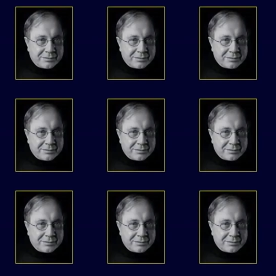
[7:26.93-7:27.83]

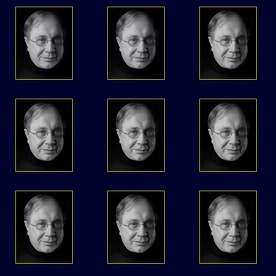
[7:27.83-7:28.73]

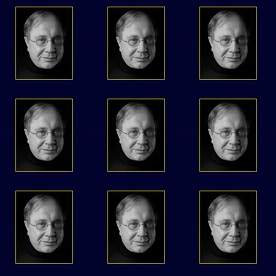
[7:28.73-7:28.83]
(no one is talking)